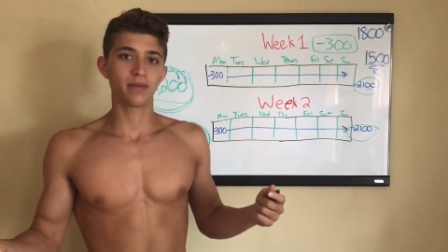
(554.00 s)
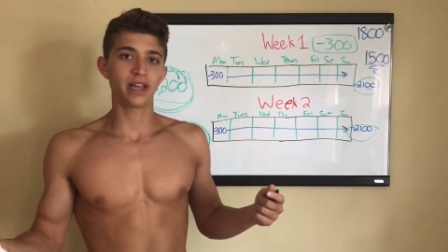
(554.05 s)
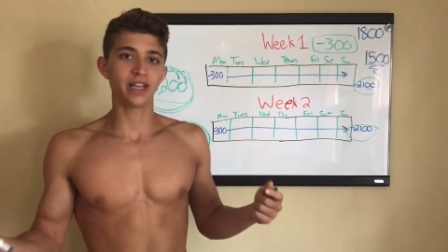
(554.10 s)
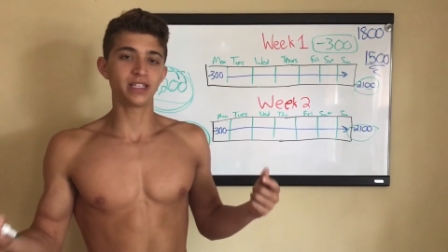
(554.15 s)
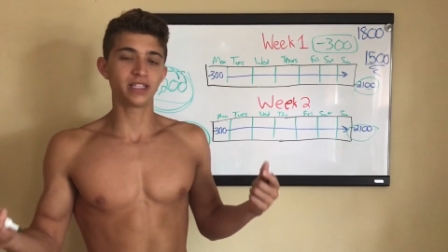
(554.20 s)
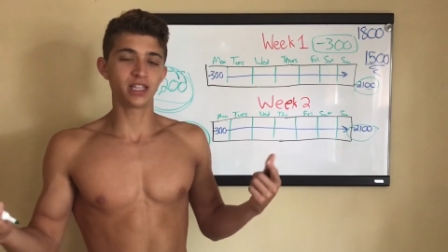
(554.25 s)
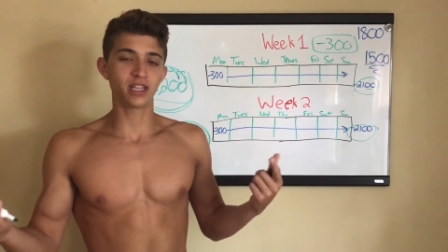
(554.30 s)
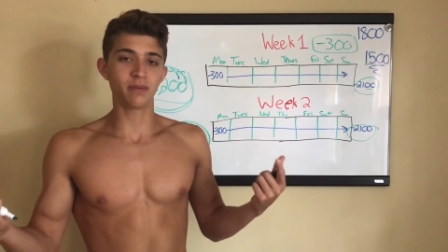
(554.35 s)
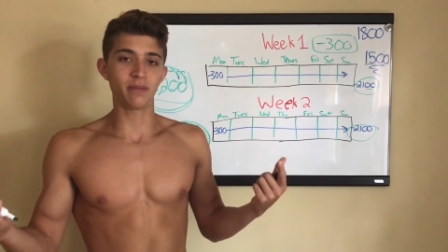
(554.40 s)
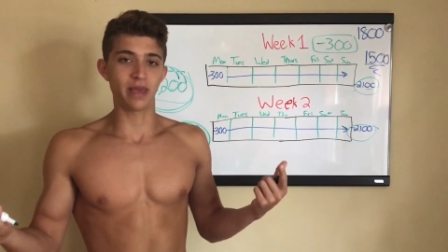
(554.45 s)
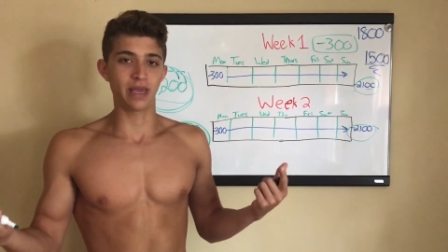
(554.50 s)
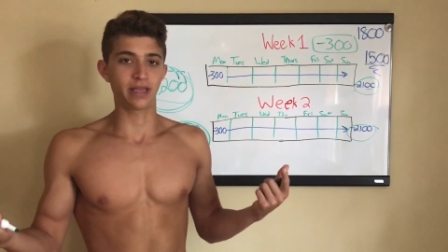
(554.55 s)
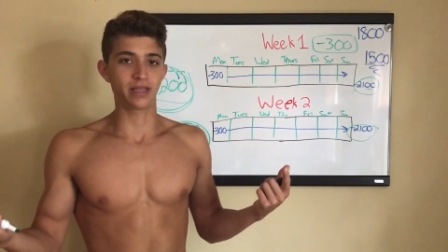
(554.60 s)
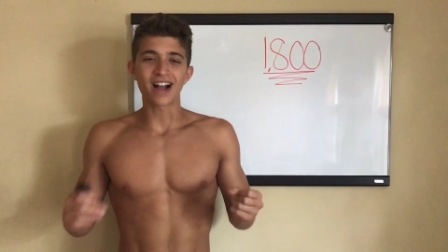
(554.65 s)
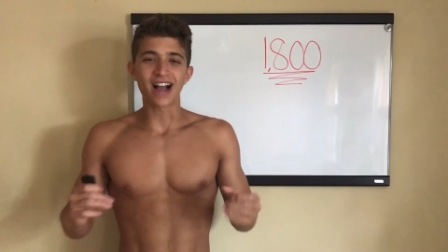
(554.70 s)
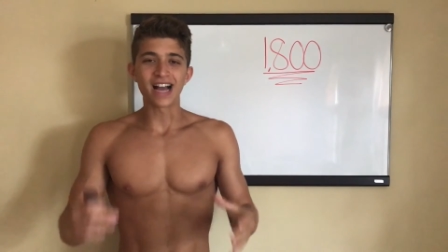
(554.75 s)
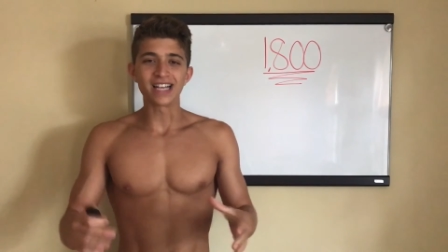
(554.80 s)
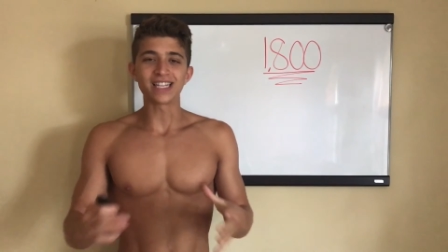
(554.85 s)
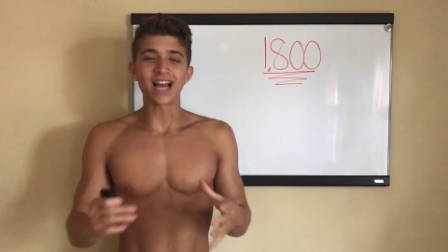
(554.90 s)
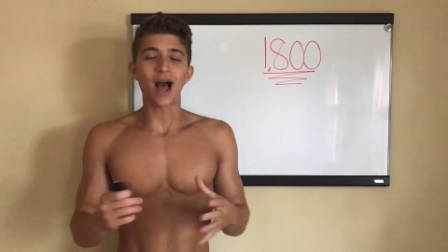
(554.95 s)
into the mix. Now
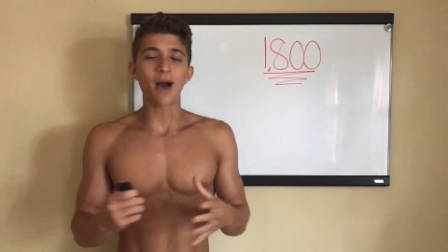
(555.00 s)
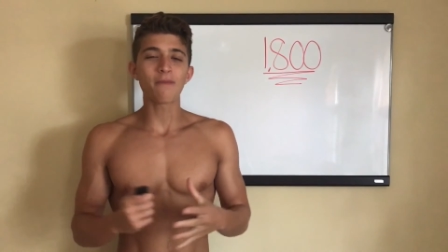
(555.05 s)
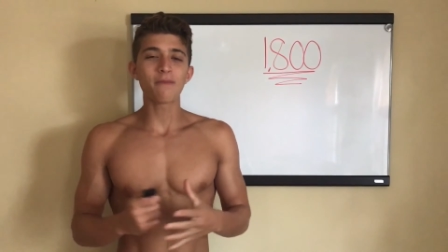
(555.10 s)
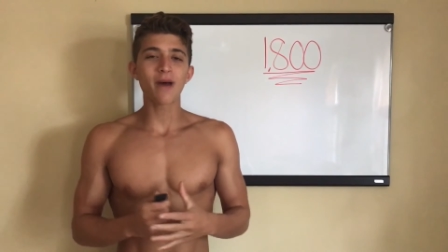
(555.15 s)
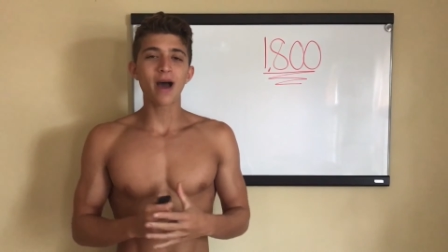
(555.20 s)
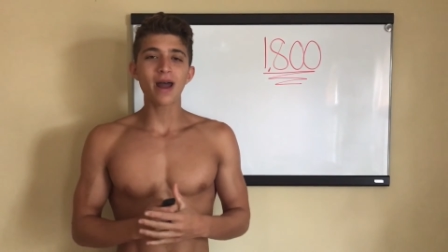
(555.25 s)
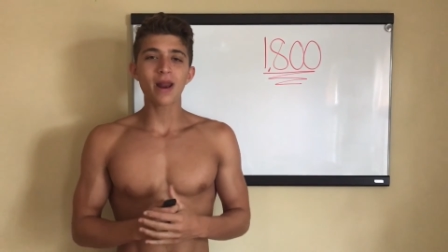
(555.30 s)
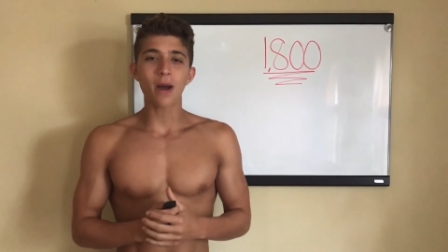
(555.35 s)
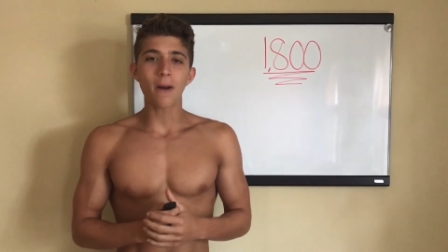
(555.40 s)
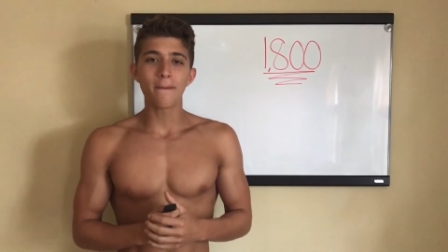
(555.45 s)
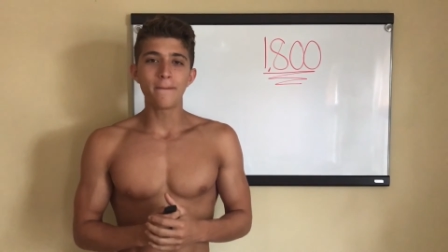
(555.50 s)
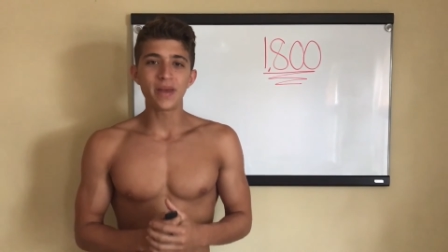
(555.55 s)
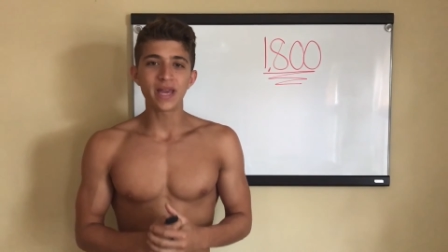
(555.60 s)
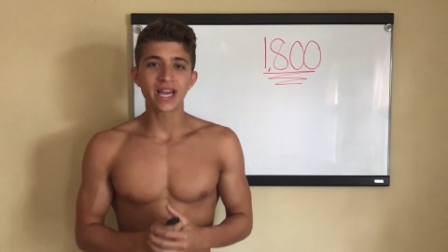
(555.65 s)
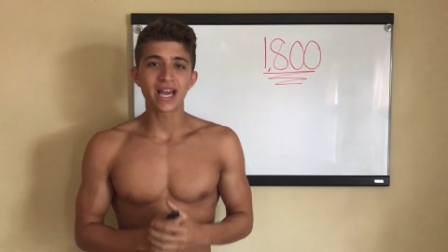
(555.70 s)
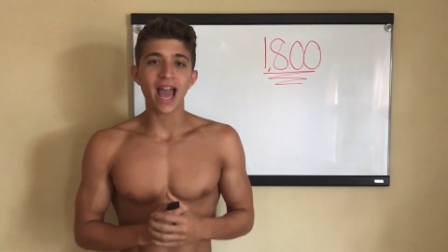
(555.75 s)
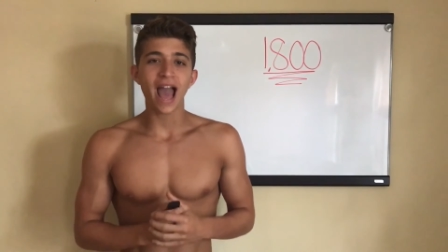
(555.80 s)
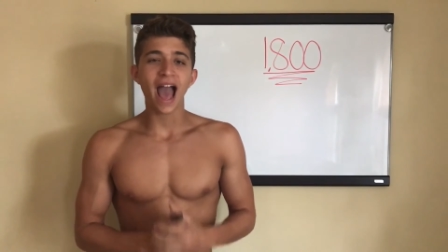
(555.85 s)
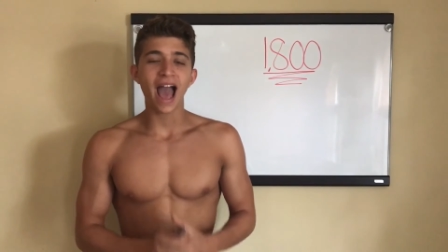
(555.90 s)
guys, I'm not a big